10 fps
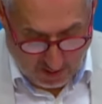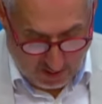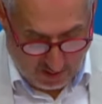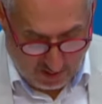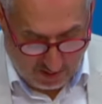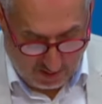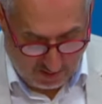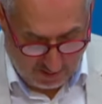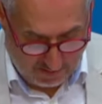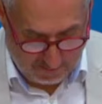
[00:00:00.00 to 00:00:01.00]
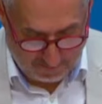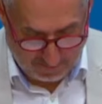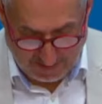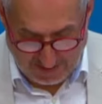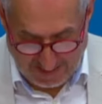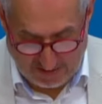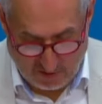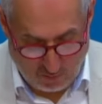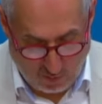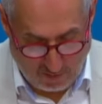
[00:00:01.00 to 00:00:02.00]
And
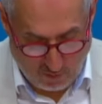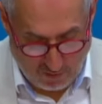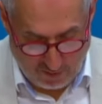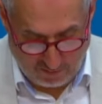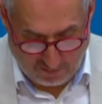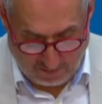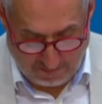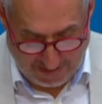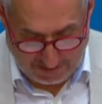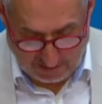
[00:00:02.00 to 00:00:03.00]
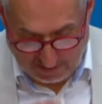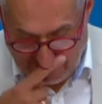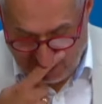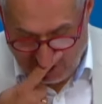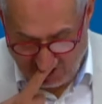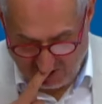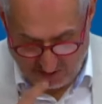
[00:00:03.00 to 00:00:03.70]
sorry, one more note from Bangladesh,